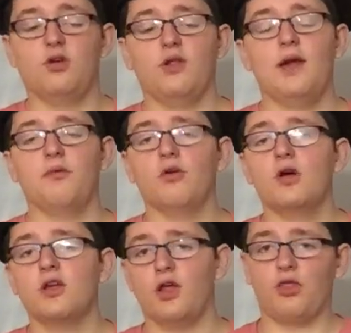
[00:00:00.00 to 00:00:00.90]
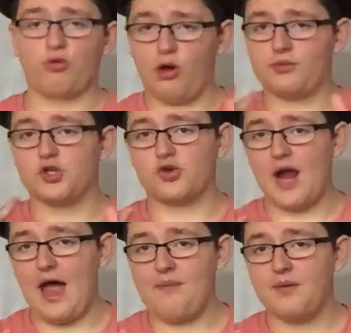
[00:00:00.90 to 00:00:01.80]
low level, throw out the
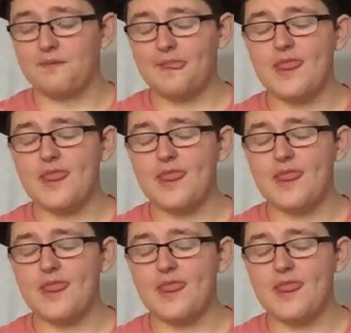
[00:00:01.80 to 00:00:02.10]
trap,